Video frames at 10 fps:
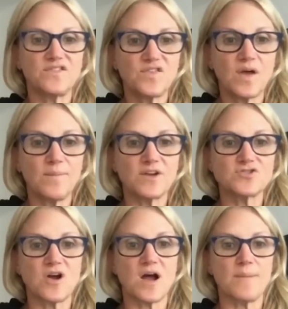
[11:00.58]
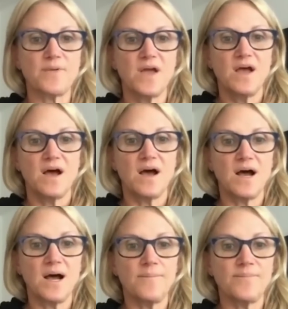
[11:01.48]
stomach drop,
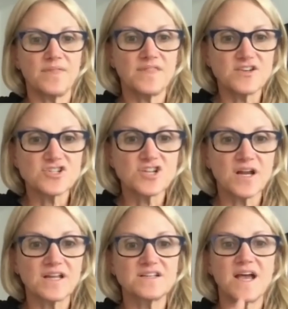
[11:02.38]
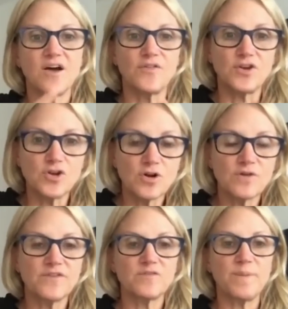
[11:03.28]
the shutting down, the
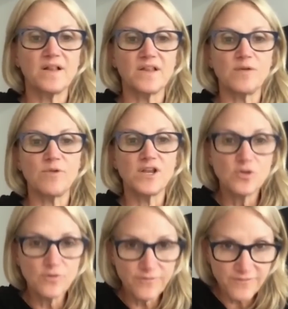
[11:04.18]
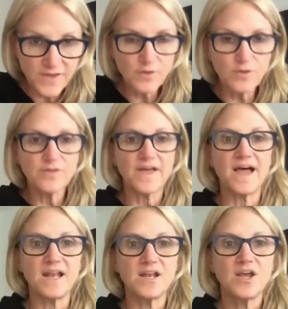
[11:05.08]
nervous belly, when you feel
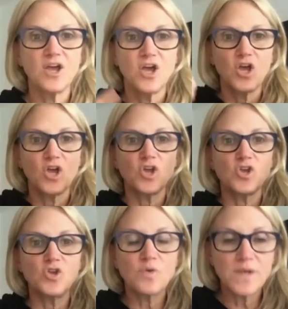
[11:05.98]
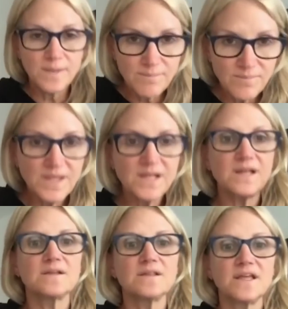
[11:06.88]
that, you
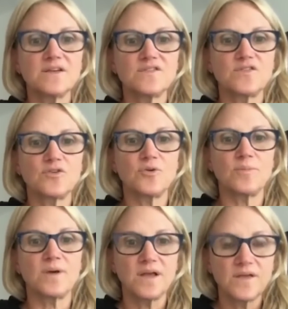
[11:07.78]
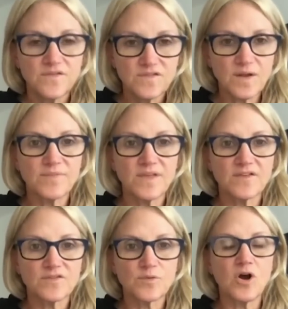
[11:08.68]
immediately assume something
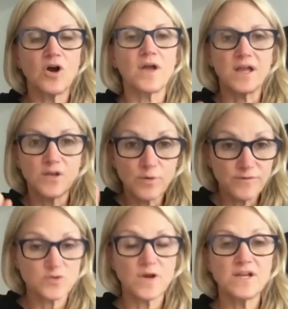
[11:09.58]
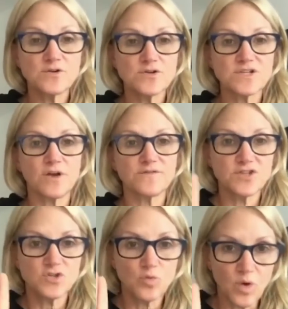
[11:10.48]
is wrong, and you have trained yourself to
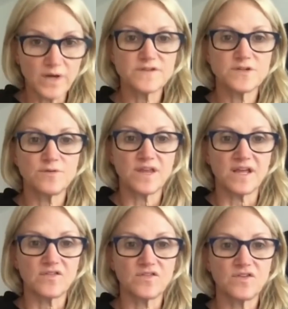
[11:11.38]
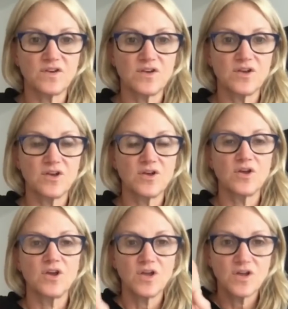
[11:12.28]
do one of two things.
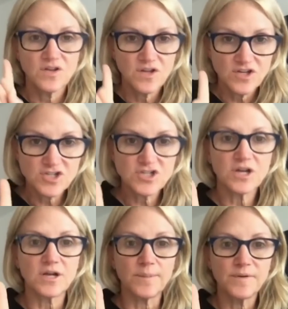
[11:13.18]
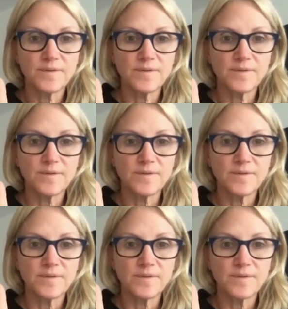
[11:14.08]
Shut up